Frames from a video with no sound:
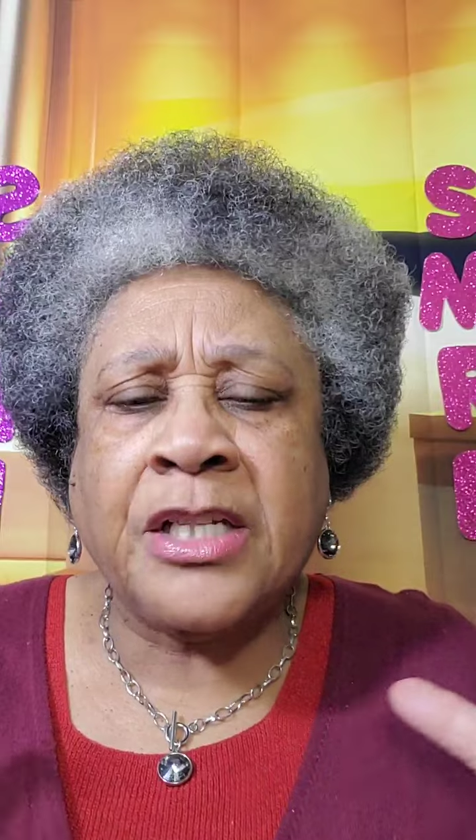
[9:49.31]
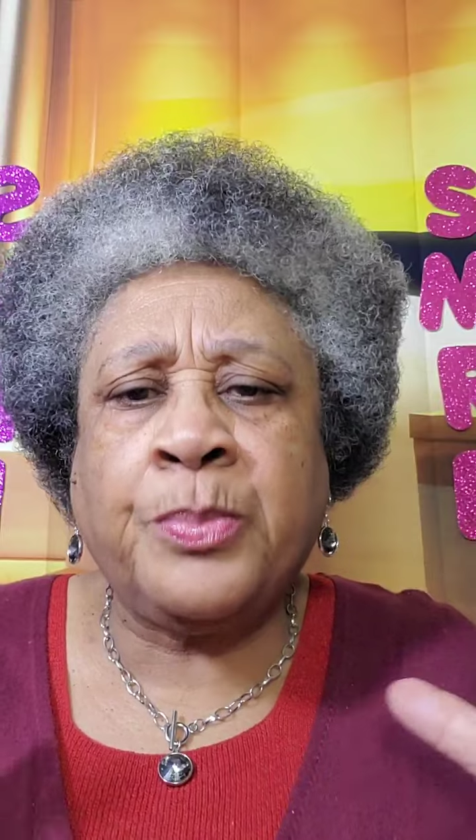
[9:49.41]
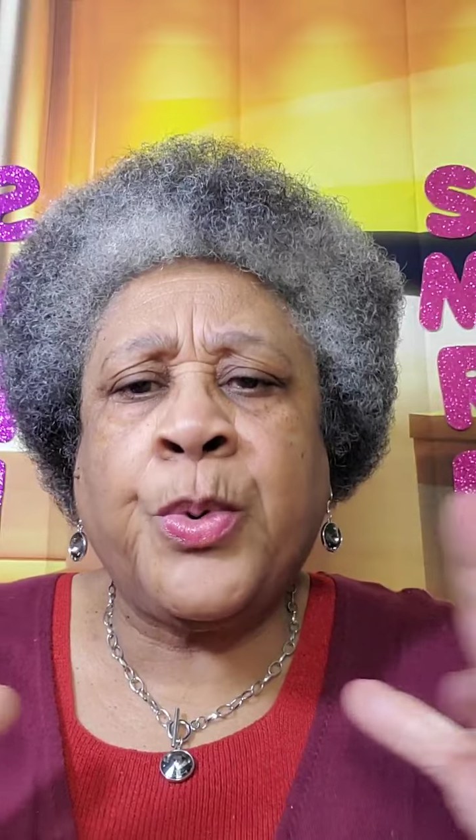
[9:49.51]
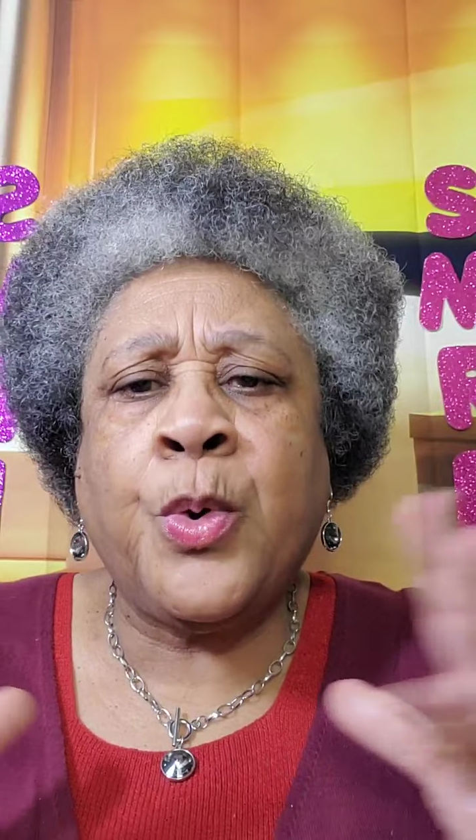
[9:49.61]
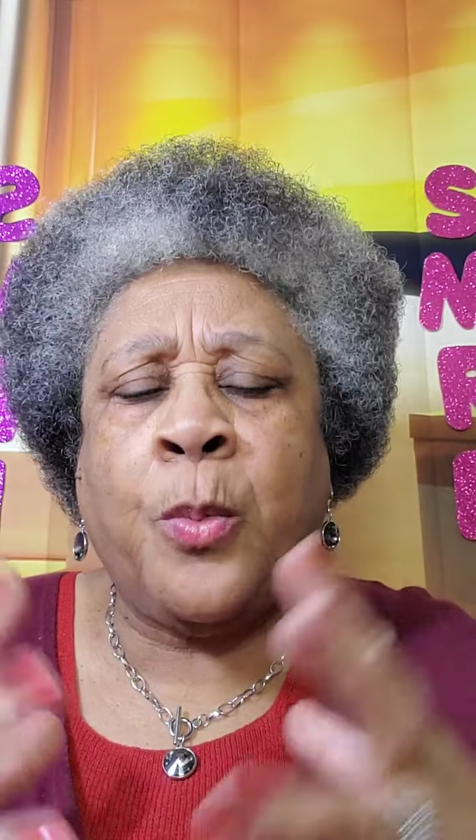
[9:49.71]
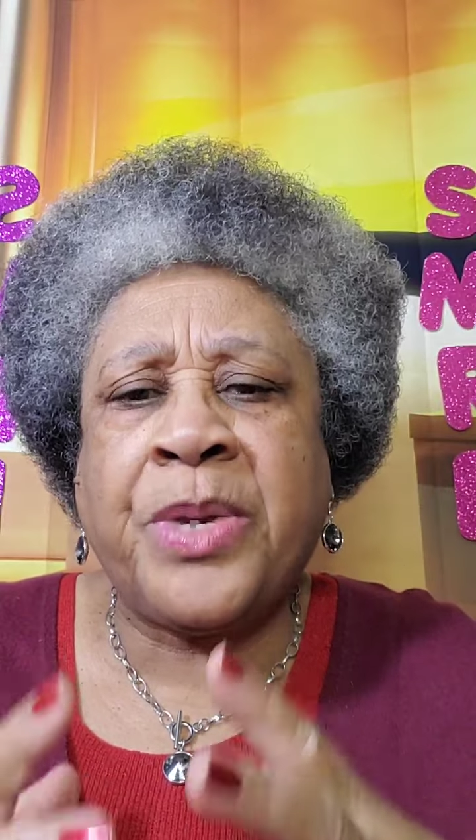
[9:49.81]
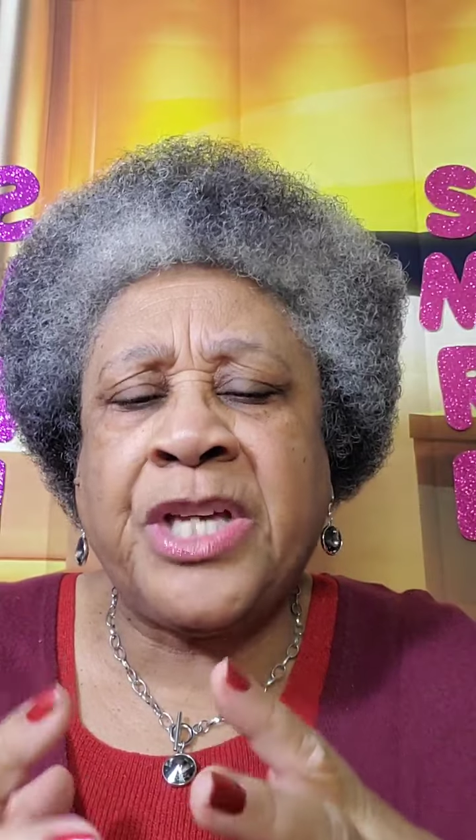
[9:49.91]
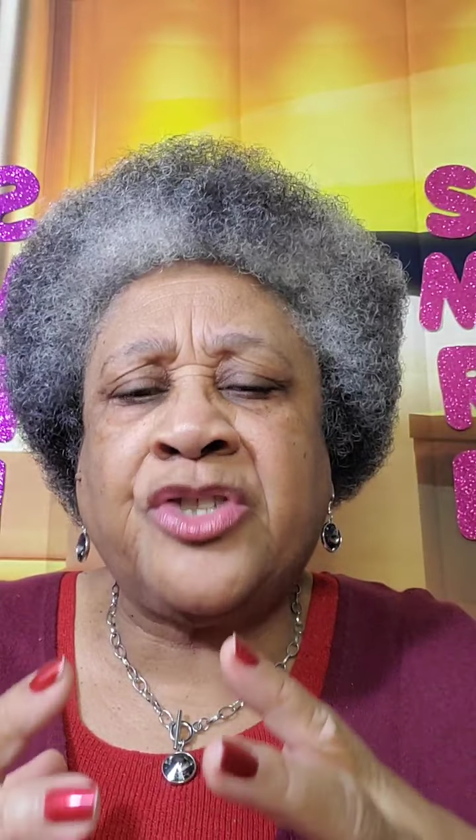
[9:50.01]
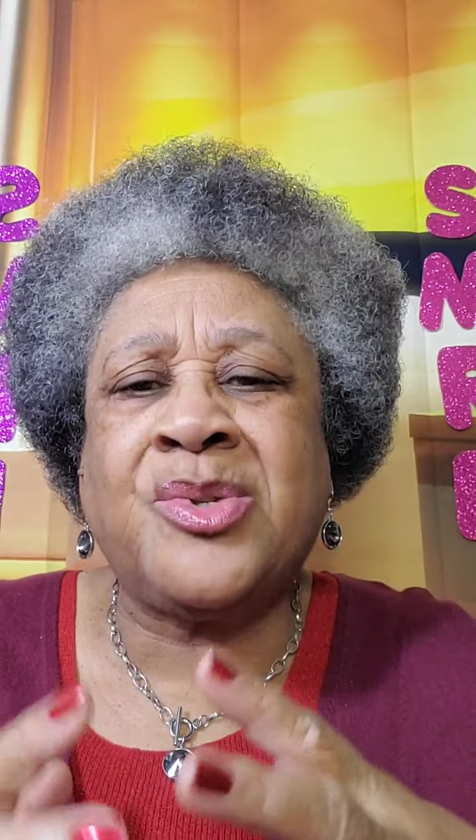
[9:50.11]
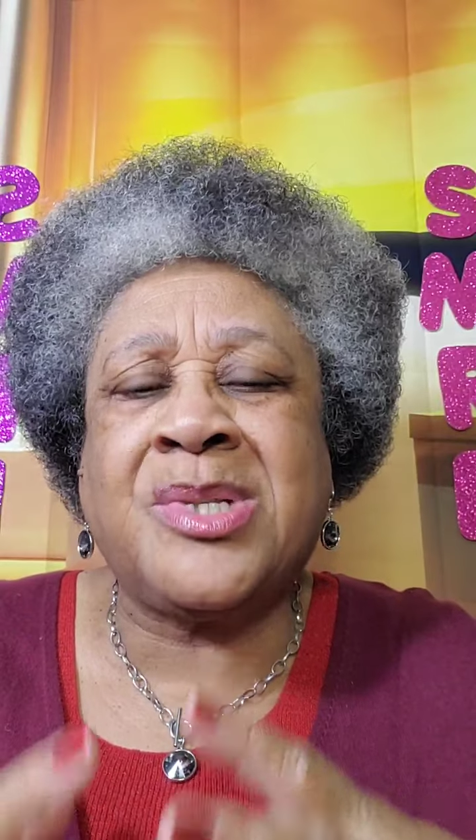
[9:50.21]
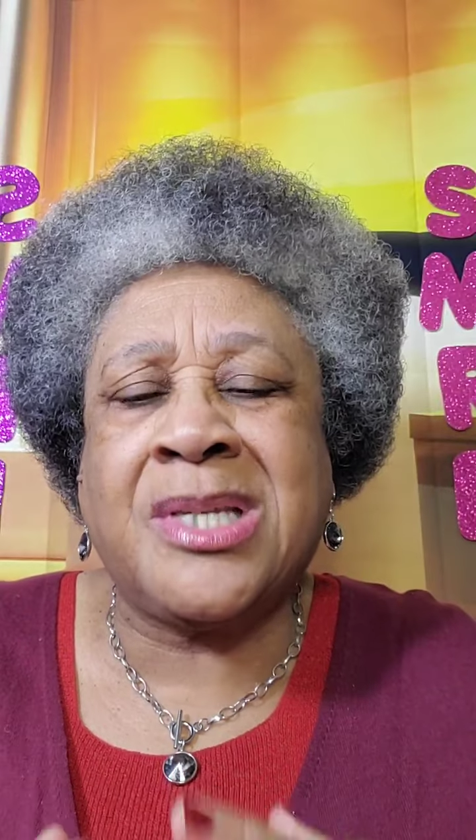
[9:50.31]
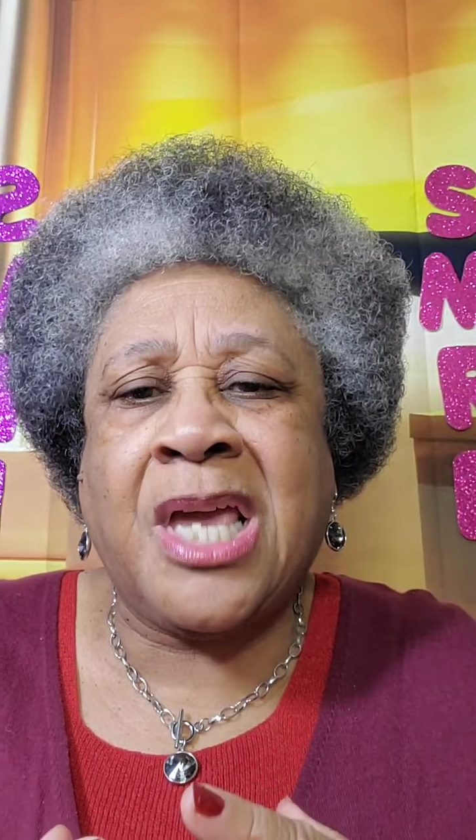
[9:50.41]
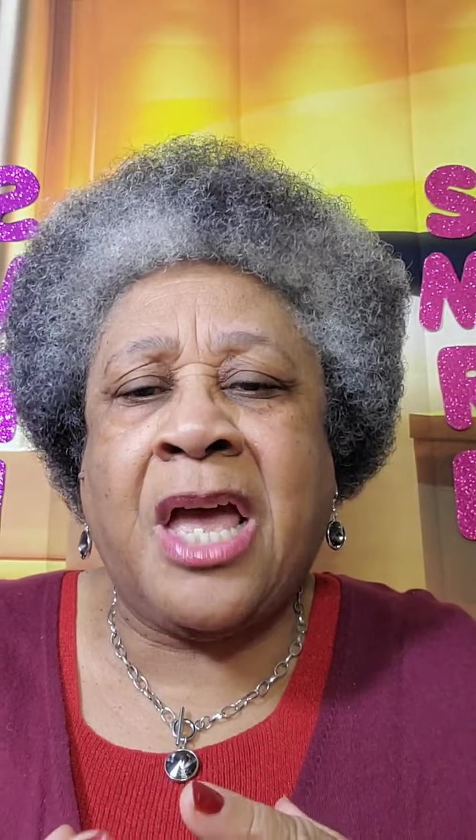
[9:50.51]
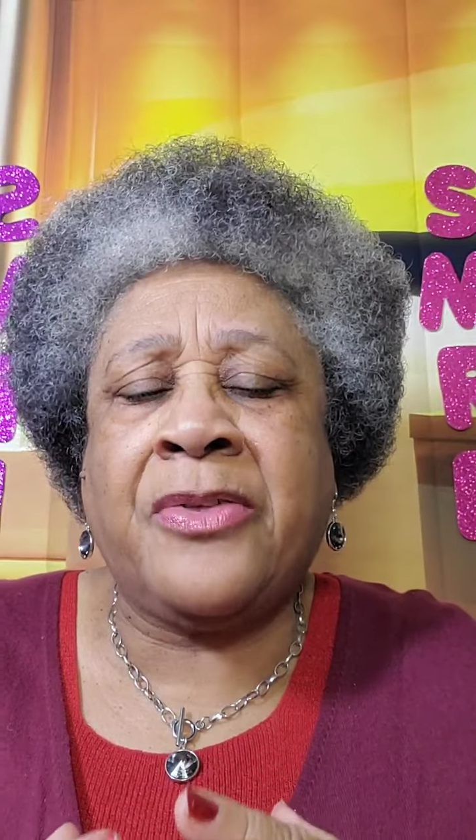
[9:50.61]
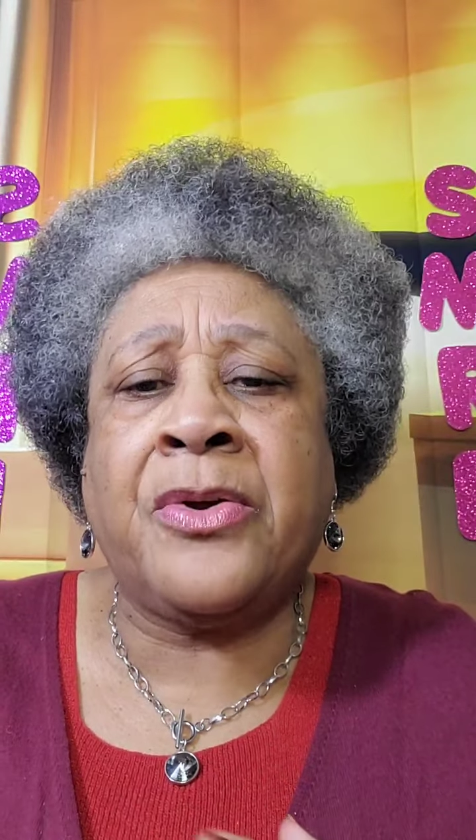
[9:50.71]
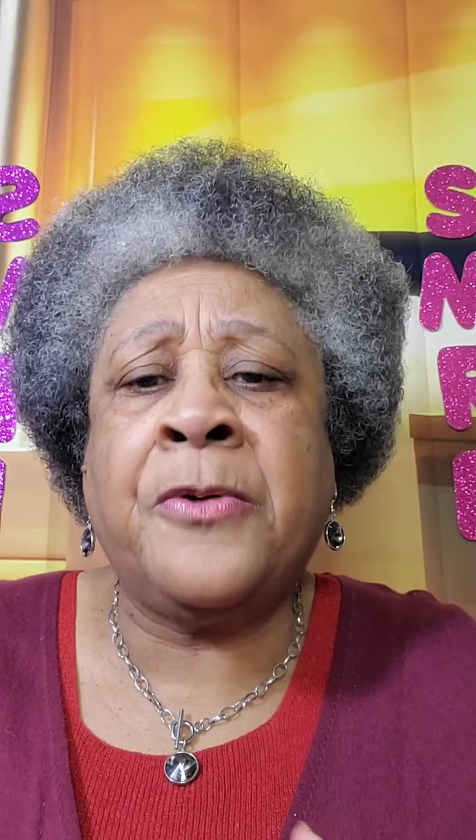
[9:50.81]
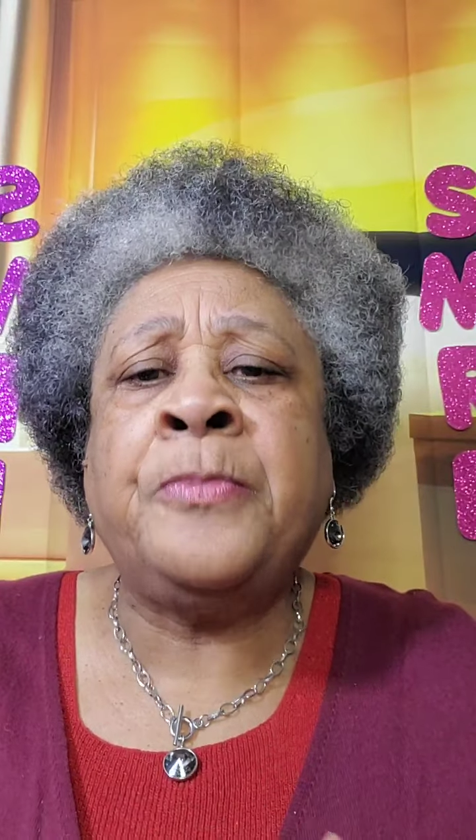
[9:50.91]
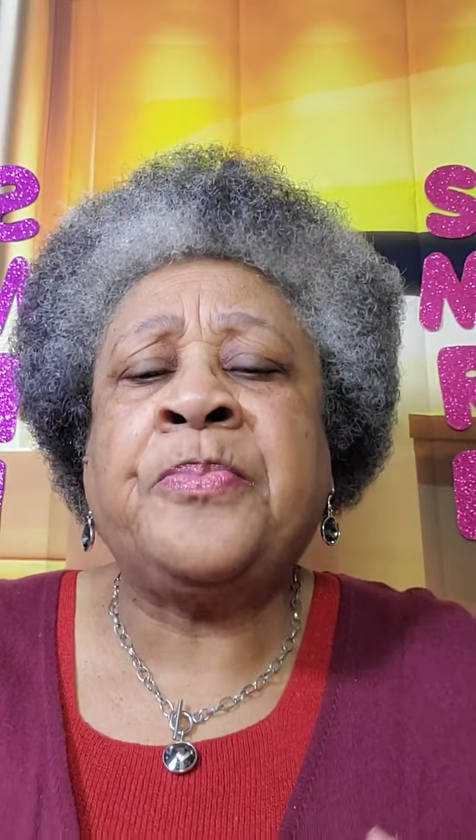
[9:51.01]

to pull pictures together